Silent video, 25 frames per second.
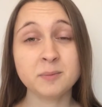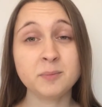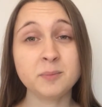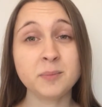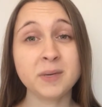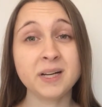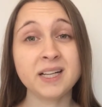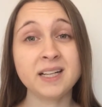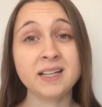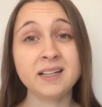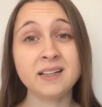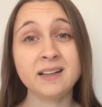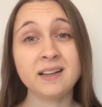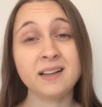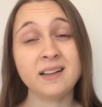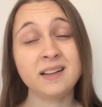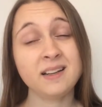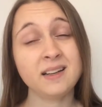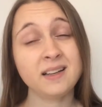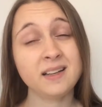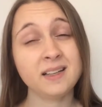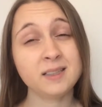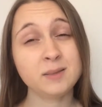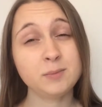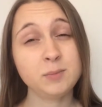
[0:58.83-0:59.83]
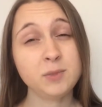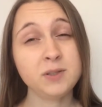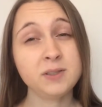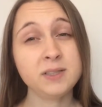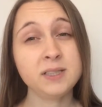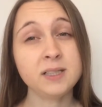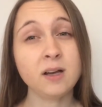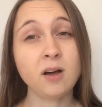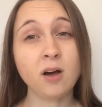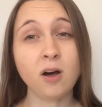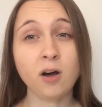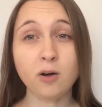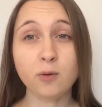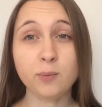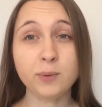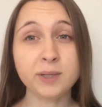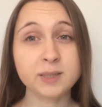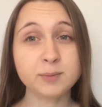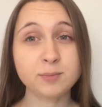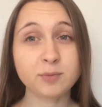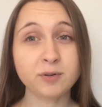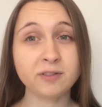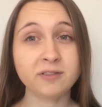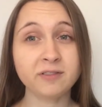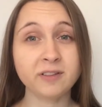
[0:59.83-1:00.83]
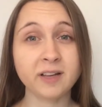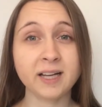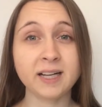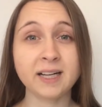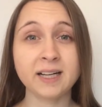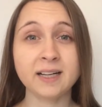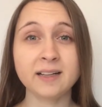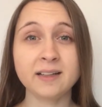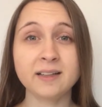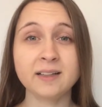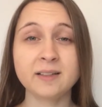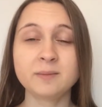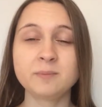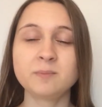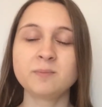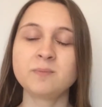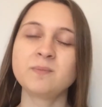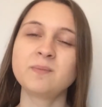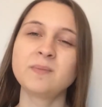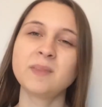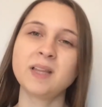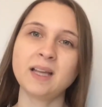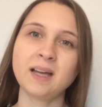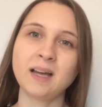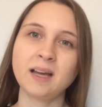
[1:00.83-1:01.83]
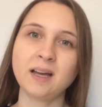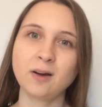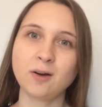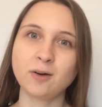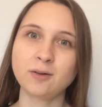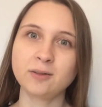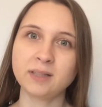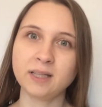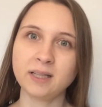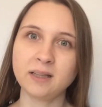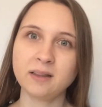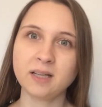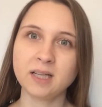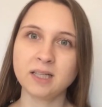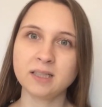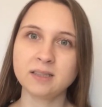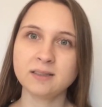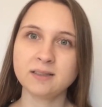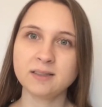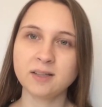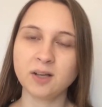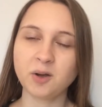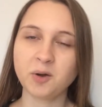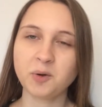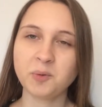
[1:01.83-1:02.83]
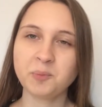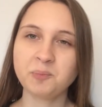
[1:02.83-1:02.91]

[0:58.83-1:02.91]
But is music always prophetic? I hardly think so.